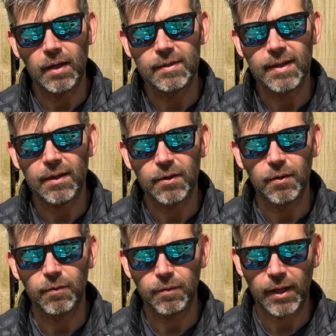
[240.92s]

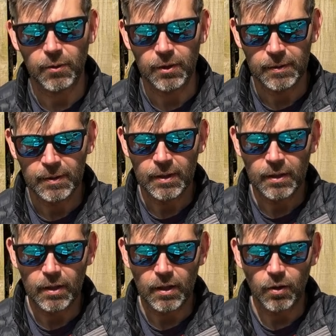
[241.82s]
delicate flower,
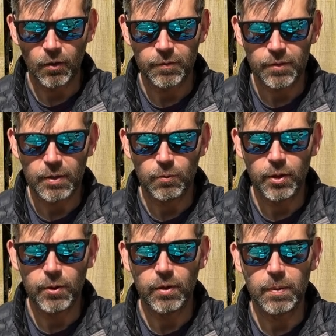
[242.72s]
obviously
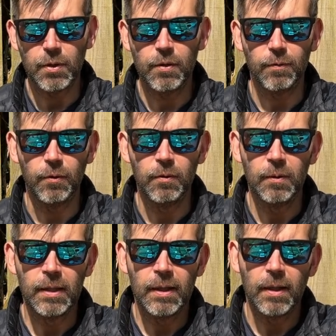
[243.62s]
really, really beautiful,
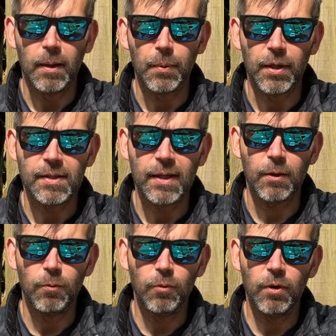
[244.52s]
but they take
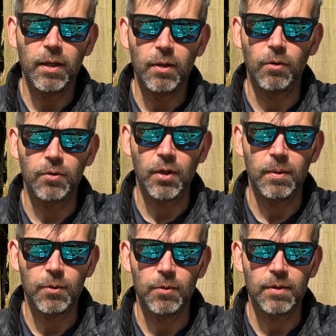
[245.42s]
a really long
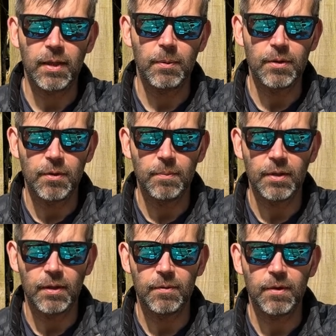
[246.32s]
time to establish
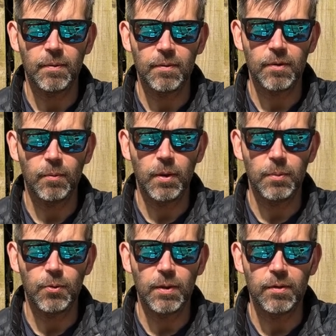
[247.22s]
themselves, somewhere
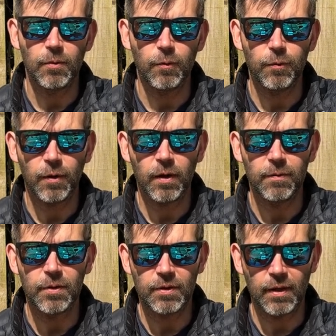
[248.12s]
between sort of
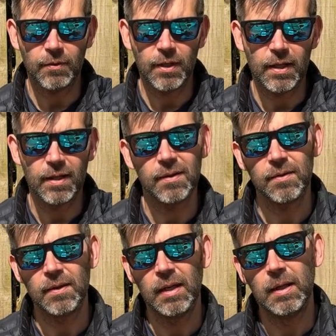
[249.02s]
5 to 7
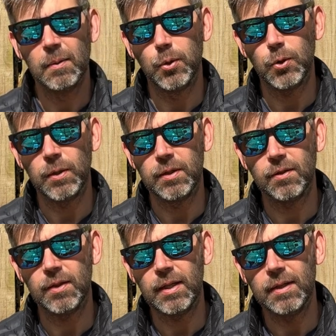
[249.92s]
years between
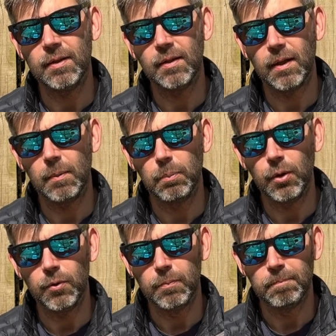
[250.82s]
seed and
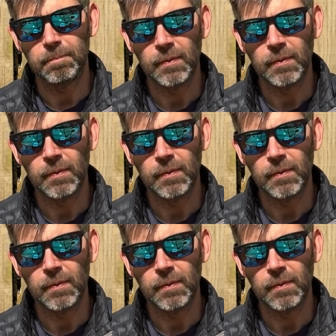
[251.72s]
bloom.